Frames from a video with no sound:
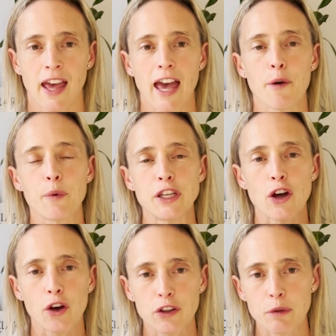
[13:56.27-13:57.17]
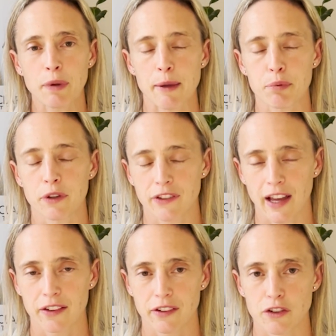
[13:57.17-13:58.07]
and we know that people with
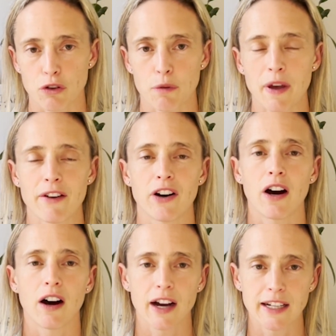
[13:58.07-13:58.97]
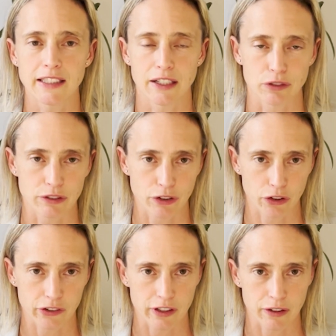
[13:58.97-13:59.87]
Down syndrome have a higher level of
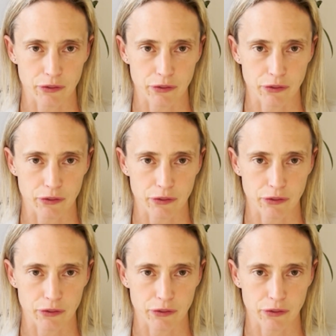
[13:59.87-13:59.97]
oxidative